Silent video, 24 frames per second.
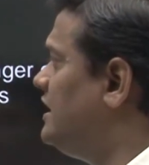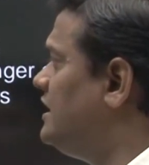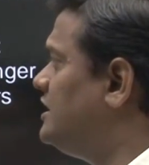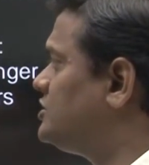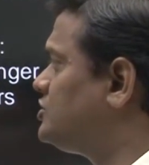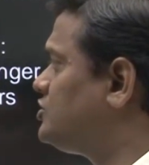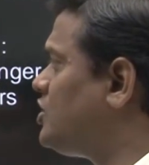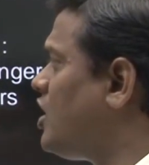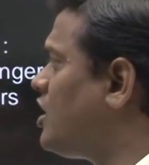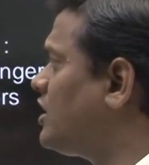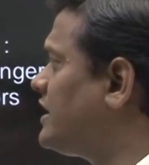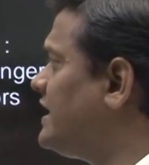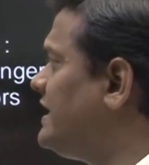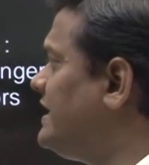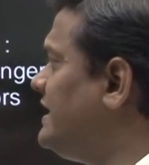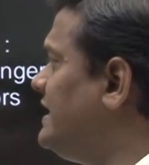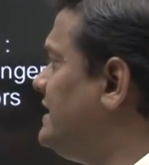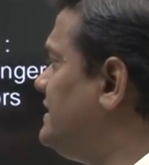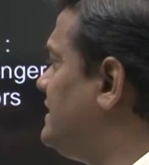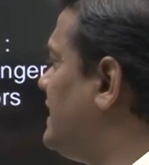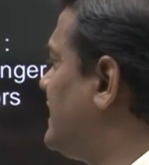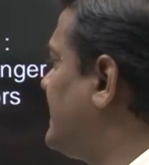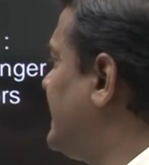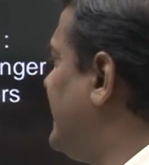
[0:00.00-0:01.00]
stalking
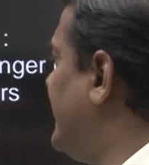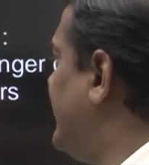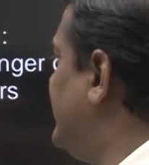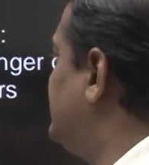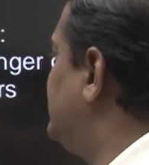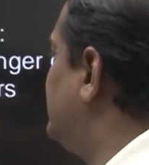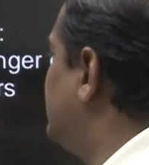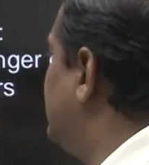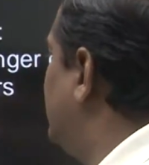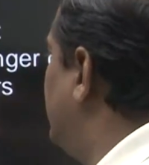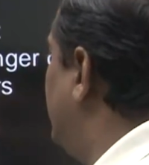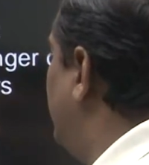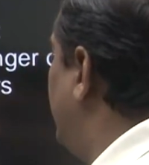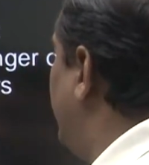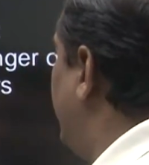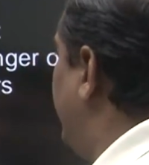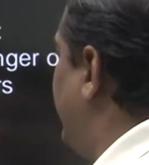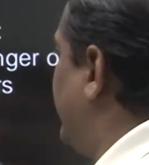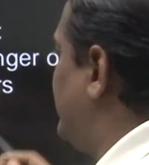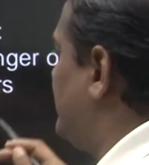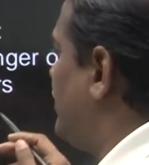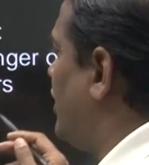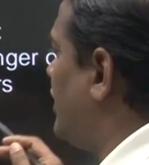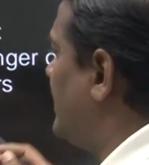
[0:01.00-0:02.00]
in the cage,
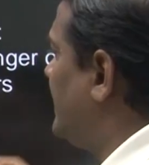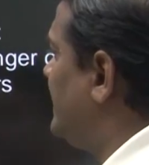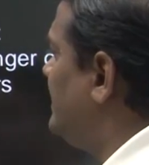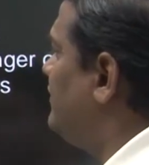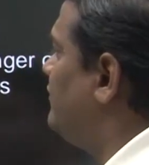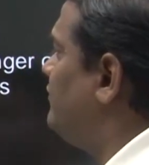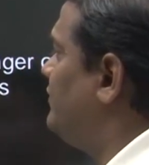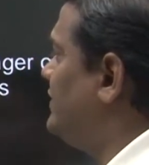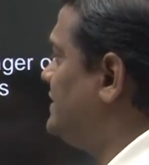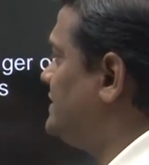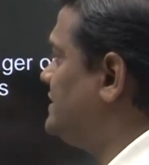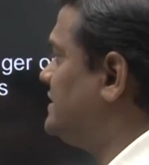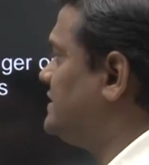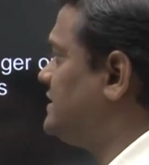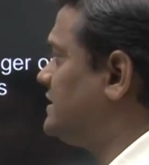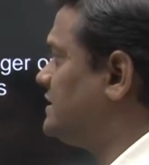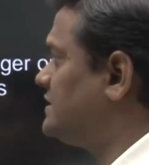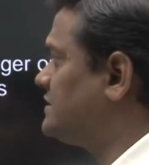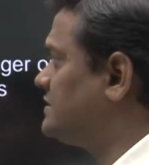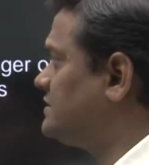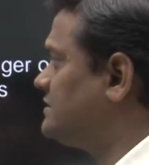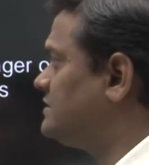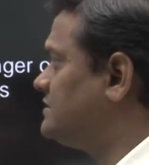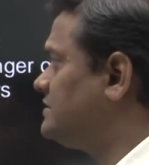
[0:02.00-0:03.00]
ignoring
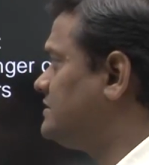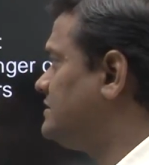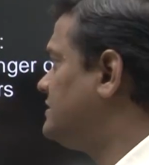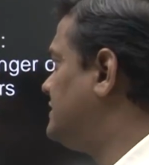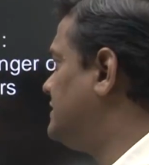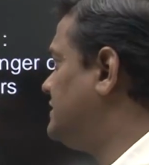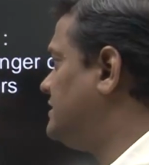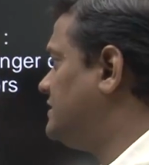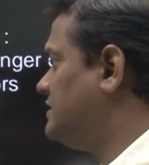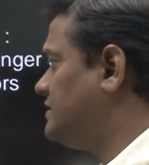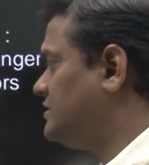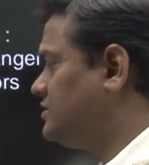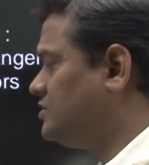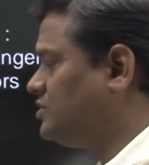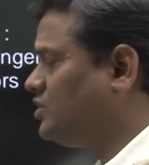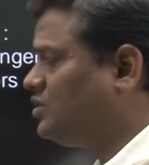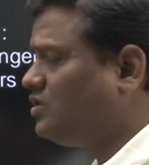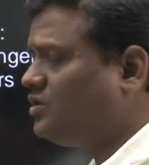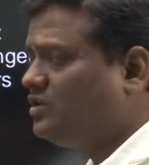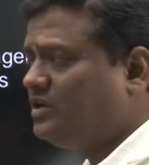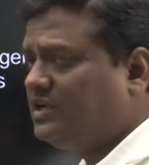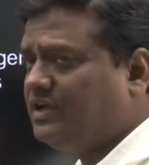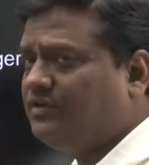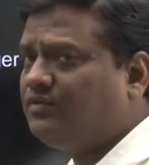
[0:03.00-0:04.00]
visitors.
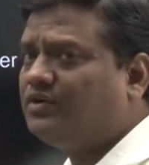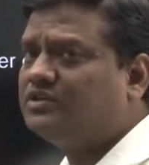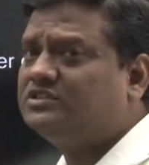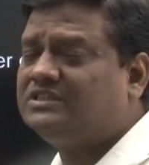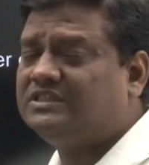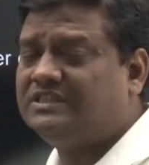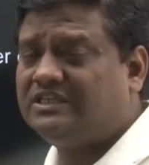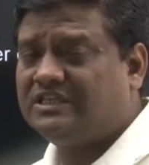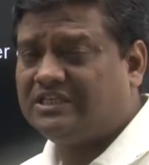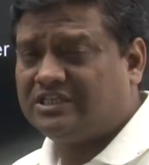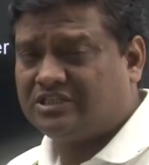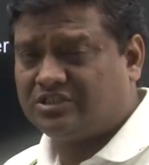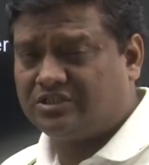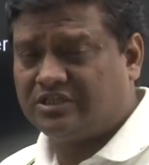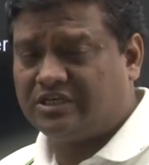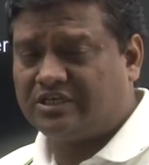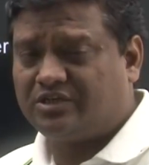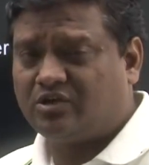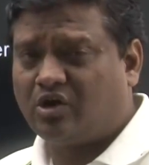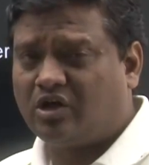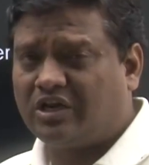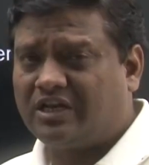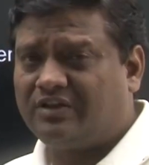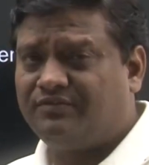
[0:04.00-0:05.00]
So he was
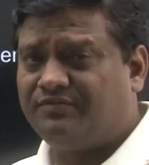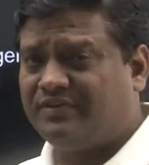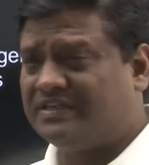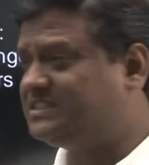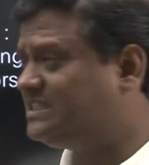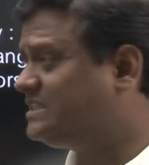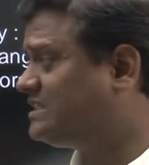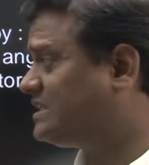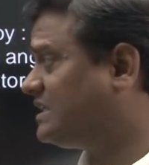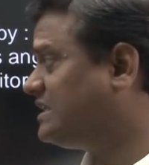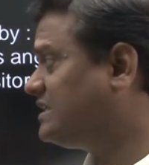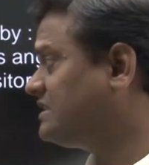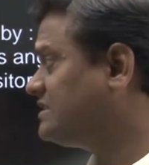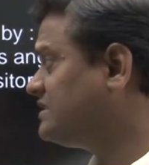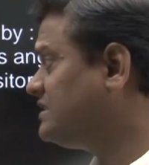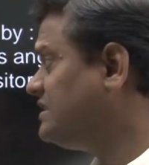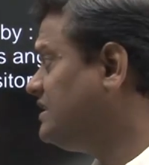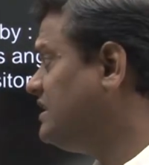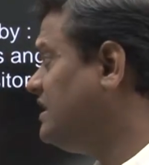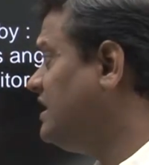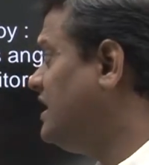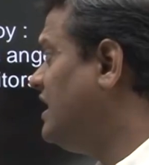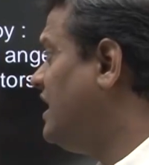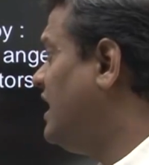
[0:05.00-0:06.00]
ignoring visitors.
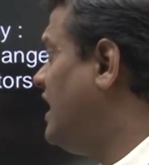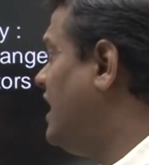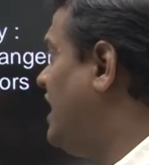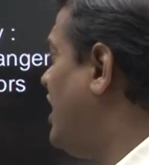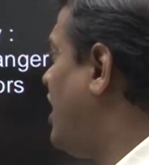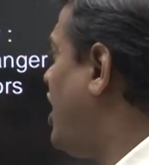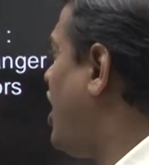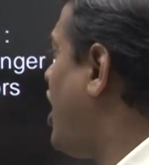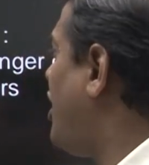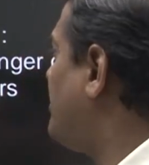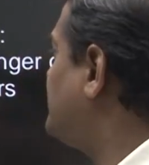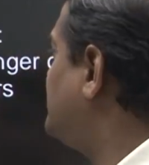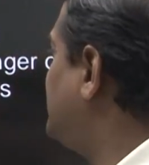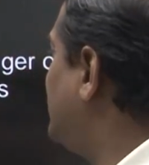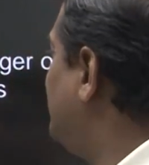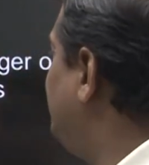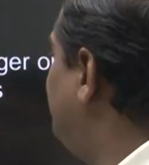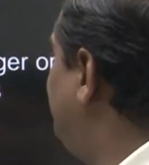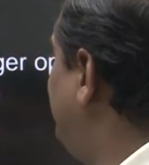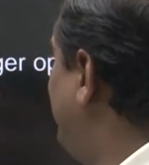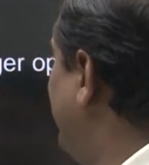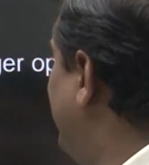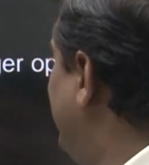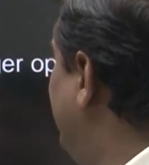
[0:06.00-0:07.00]
Option